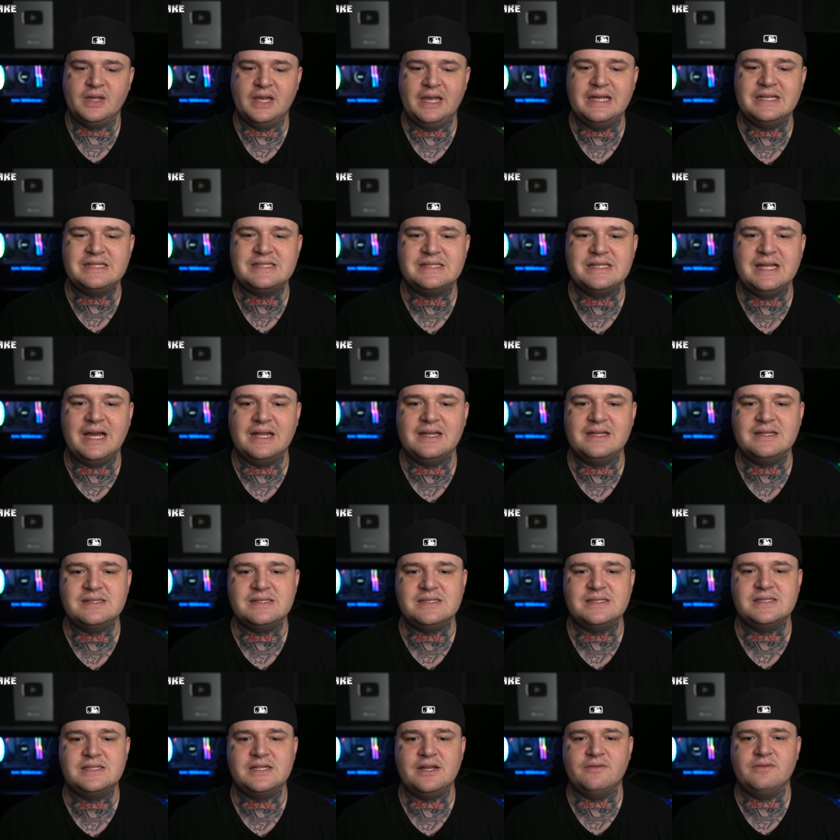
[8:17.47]
It's not
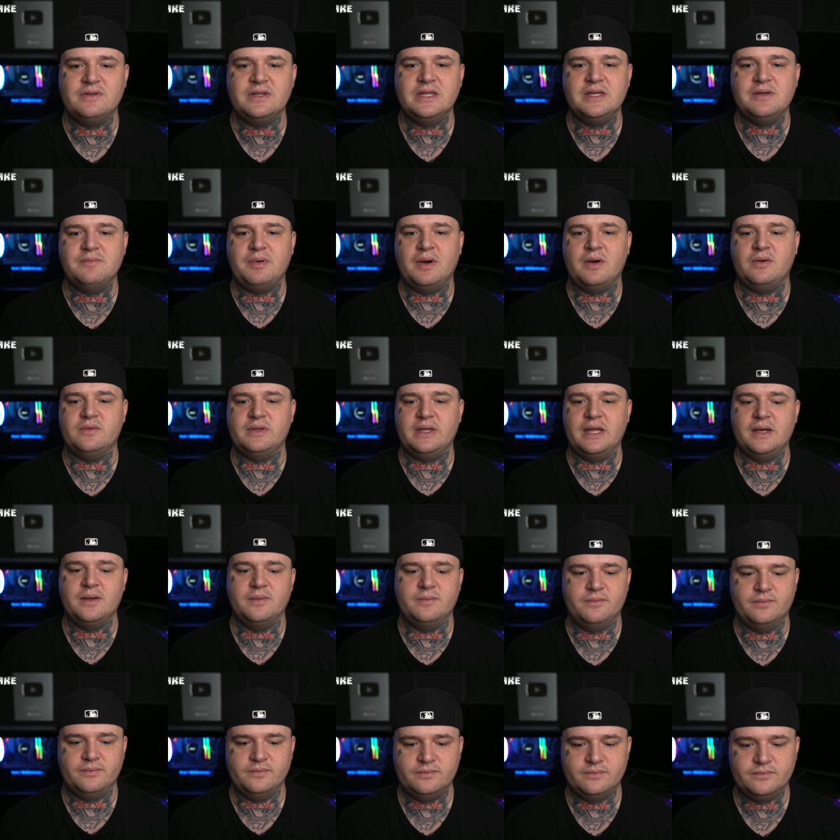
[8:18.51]
necessarily about
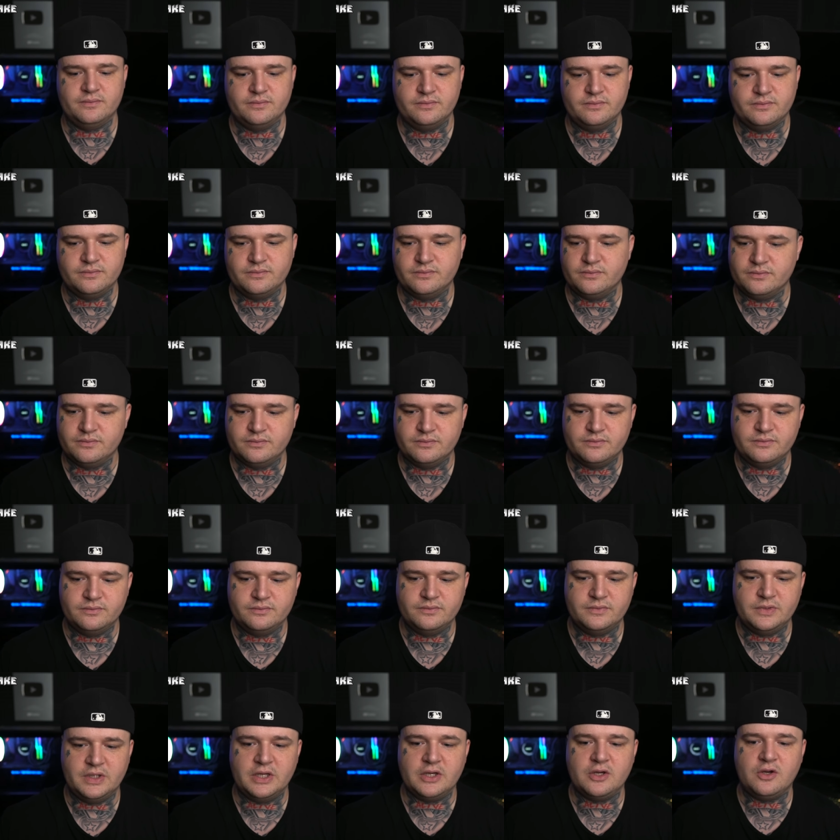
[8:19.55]
them.
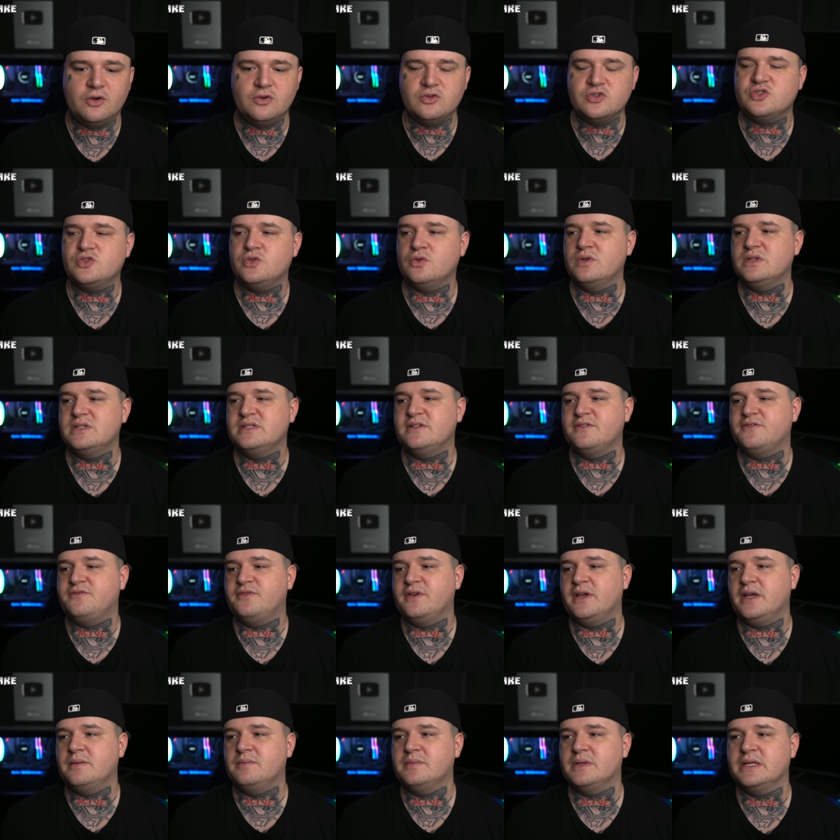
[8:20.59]
It goes towards the
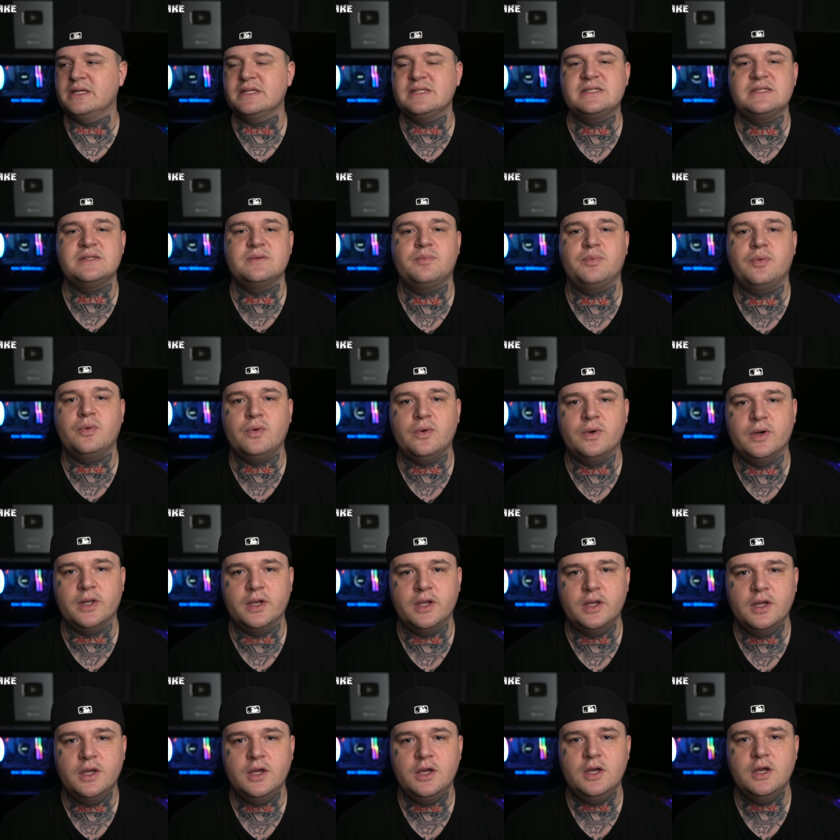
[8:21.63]
family, it's support.
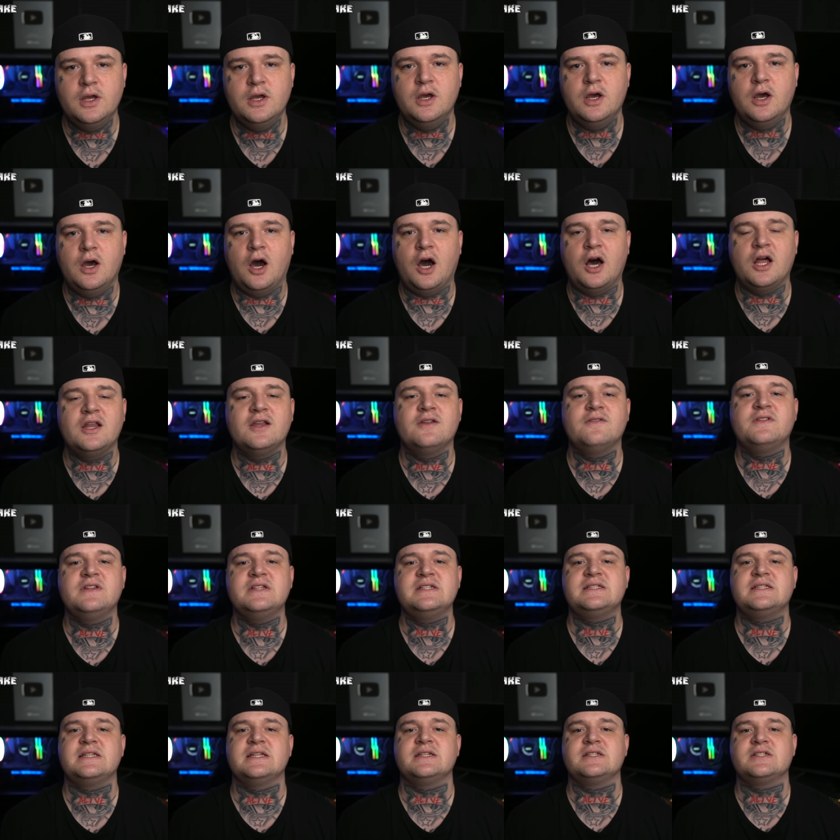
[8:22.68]
All of
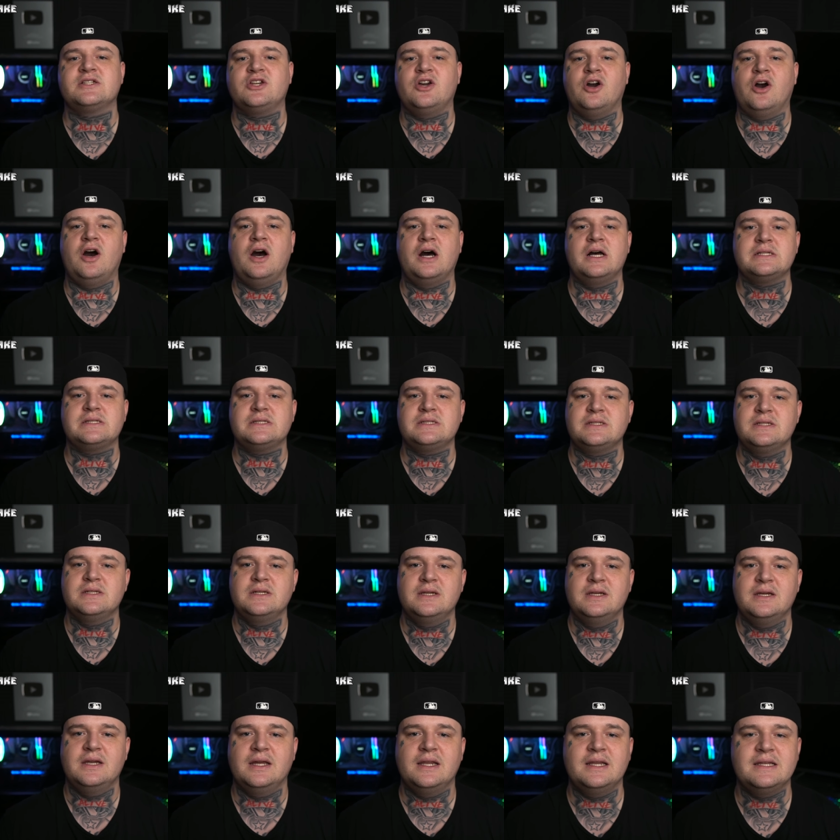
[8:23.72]
these things cost
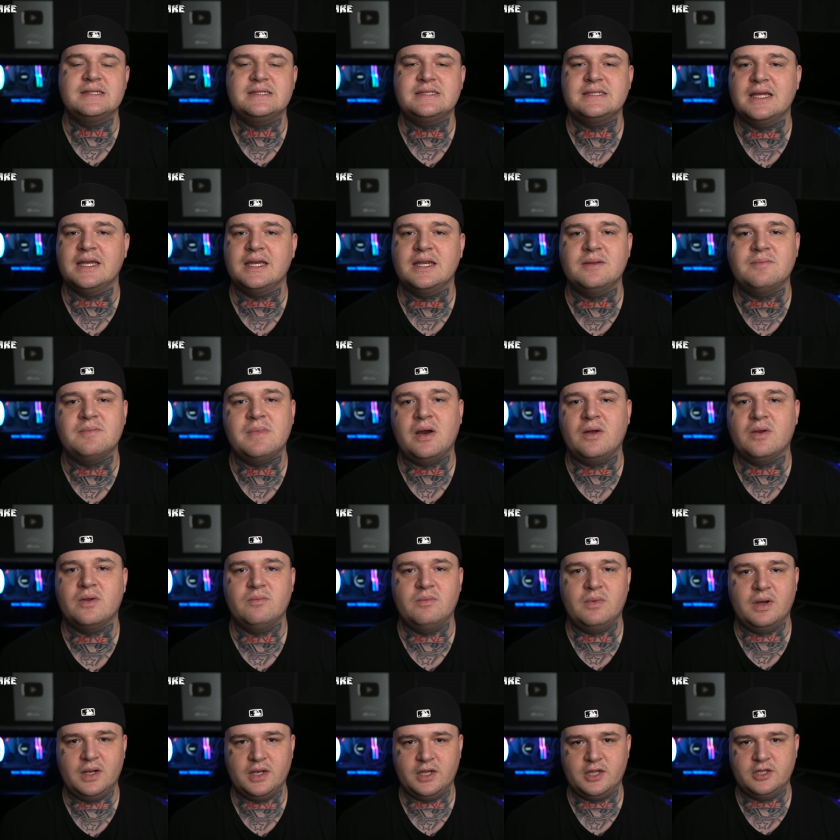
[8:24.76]
an insane amount of
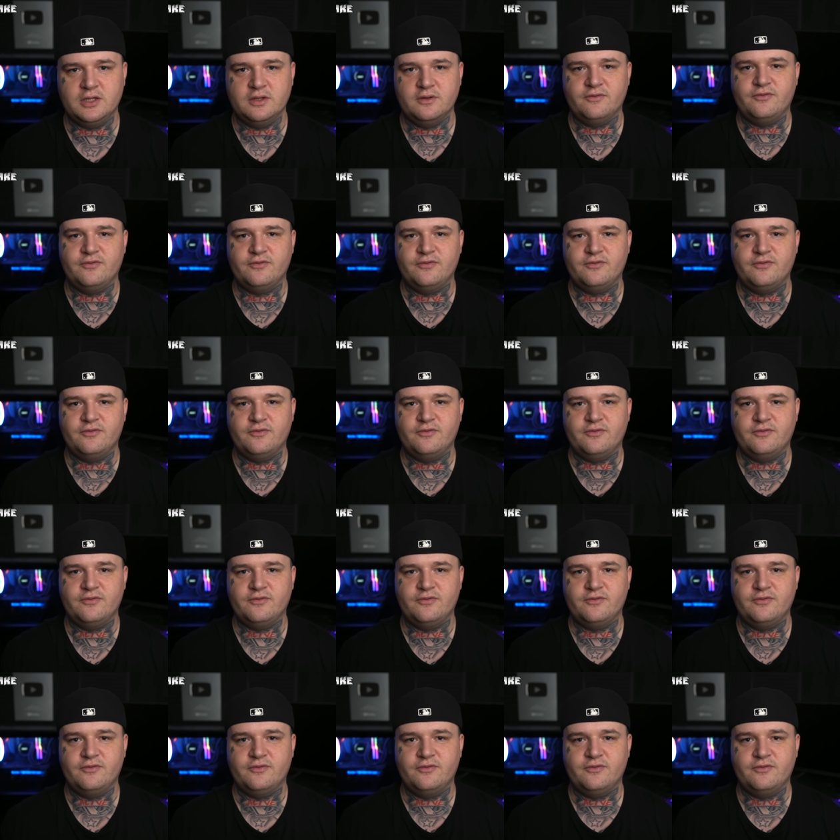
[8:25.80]
money.